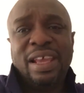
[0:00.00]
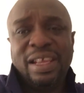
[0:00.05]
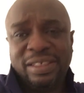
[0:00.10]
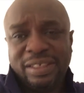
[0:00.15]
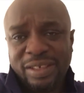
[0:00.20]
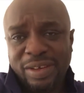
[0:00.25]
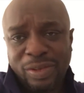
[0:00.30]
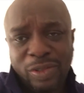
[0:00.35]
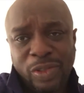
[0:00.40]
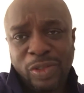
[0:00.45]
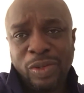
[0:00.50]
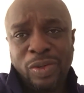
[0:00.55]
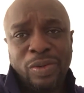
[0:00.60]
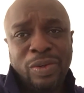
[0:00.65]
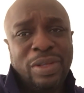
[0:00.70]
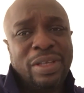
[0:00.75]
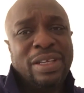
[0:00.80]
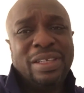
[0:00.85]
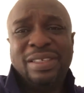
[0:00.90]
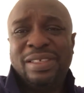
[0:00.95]
it's not
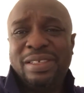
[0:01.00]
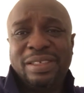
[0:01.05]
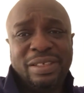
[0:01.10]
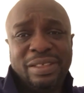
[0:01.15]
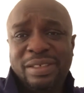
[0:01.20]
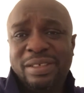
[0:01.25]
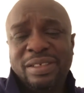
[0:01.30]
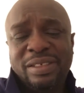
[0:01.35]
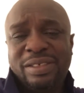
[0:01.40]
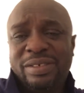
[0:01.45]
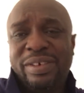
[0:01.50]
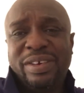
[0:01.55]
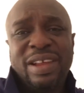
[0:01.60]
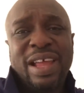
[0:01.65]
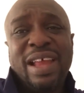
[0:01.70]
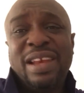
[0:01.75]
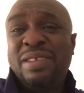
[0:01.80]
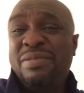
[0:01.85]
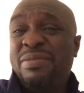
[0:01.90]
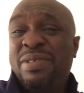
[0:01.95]
solar, it's just straight,
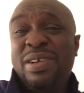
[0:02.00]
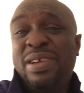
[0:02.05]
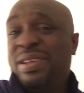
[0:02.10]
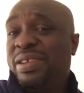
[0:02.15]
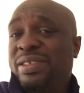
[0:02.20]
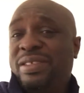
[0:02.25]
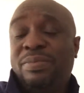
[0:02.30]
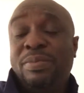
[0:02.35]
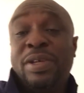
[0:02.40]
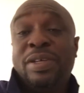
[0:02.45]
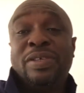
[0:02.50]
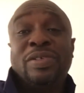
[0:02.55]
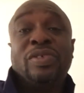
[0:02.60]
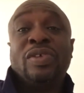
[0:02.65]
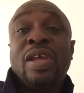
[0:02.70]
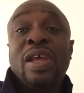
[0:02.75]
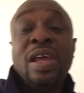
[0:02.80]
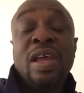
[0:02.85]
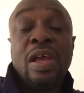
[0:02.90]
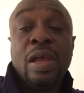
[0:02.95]
and it works because